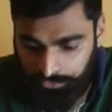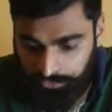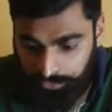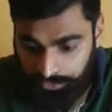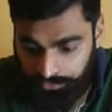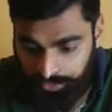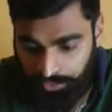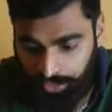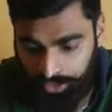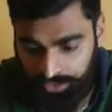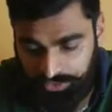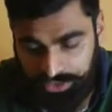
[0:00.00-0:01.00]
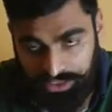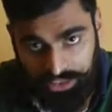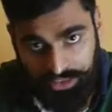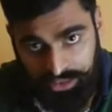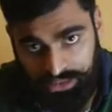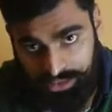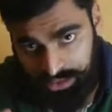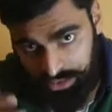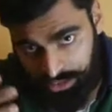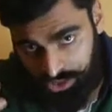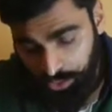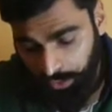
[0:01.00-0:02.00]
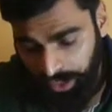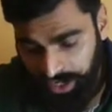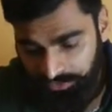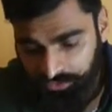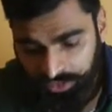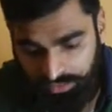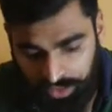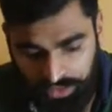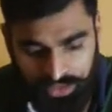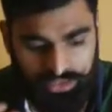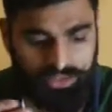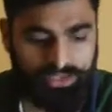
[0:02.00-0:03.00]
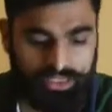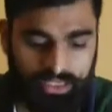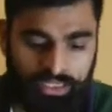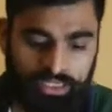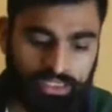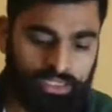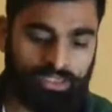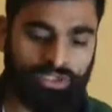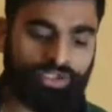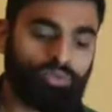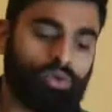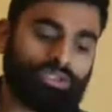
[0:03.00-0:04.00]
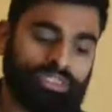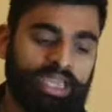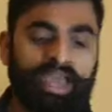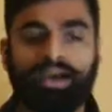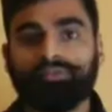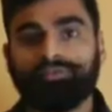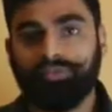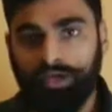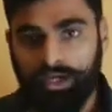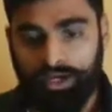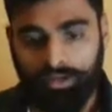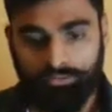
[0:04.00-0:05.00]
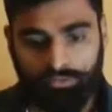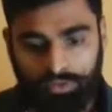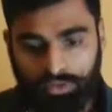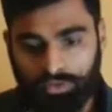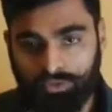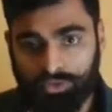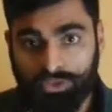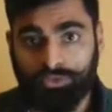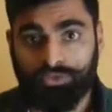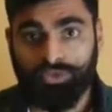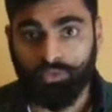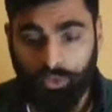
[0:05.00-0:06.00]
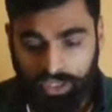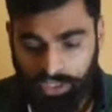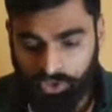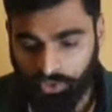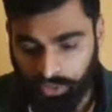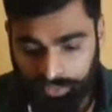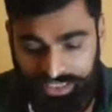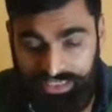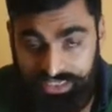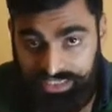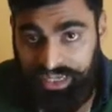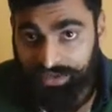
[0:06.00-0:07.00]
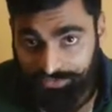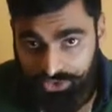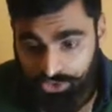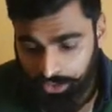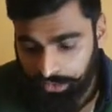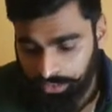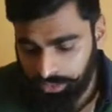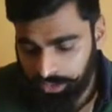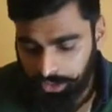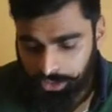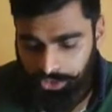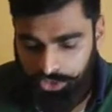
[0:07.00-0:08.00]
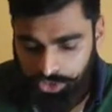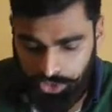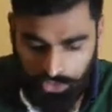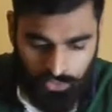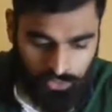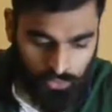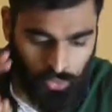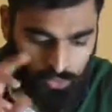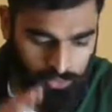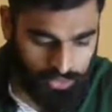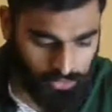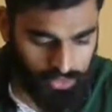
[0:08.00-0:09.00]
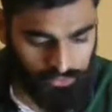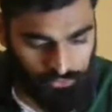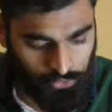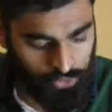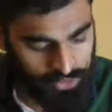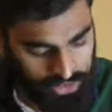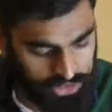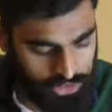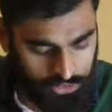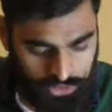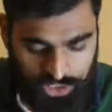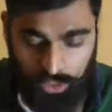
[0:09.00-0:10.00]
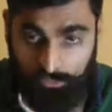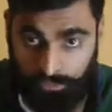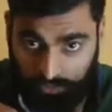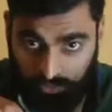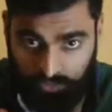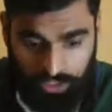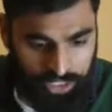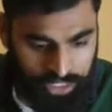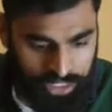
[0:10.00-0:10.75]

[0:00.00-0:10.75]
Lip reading: for the body of the tea. This is a tea that you want to have with milk. It's a tea that you want to have, to wake you up. It needs to have strength. So what we're looking for in these 2 samples